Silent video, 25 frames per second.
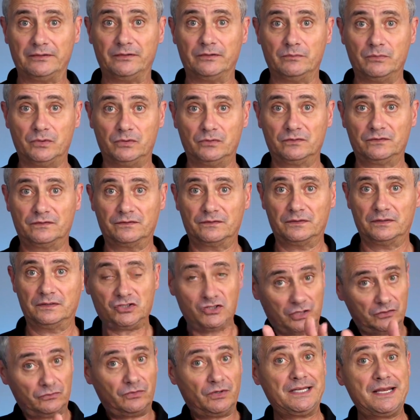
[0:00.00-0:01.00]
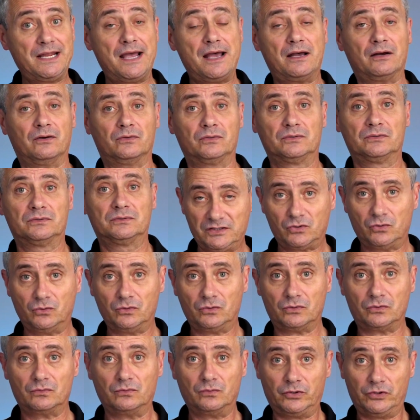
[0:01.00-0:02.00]
about the move, just not right now. That's
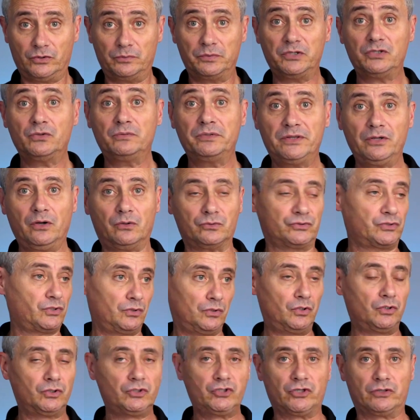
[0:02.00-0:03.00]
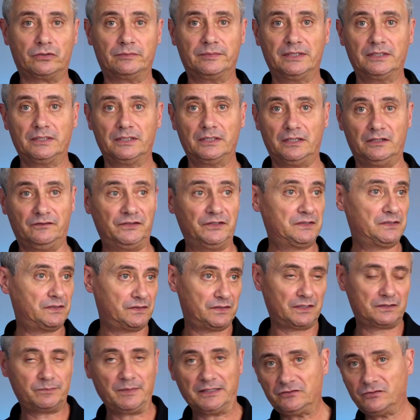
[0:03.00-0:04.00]
cool. What do we do with those? Long term. If it's
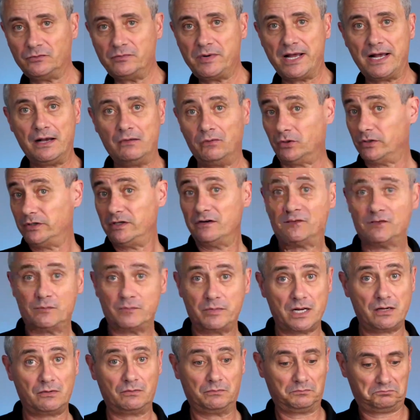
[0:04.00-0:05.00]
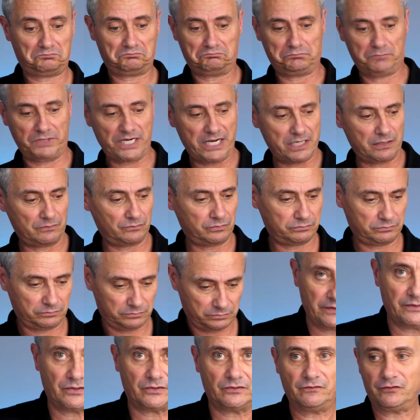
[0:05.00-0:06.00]
six months from now or a year from now, yeah,
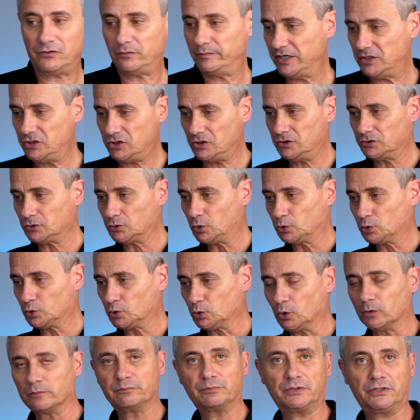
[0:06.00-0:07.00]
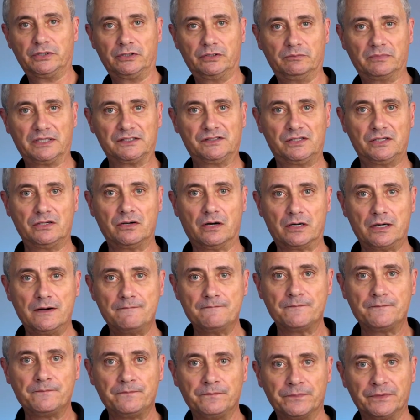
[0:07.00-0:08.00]
take their information, put it in my
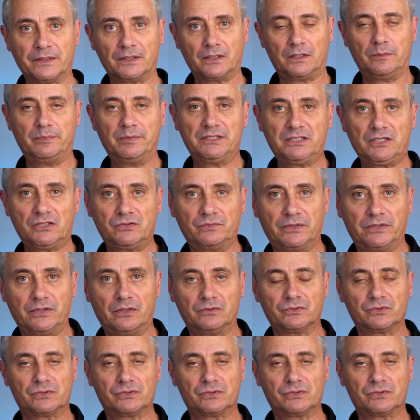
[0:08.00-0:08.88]
CRM, keep in touch with